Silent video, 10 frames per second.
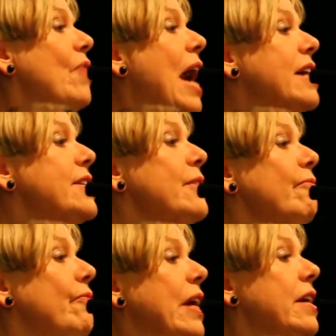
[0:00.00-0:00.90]
facts
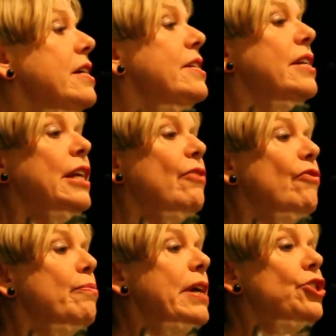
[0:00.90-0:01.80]
and figures and
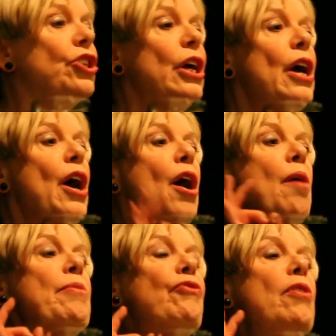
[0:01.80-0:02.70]
information.
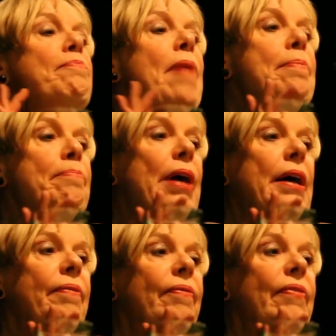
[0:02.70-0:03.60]
But
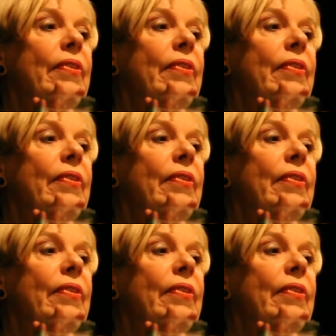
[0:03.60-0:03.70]
remember,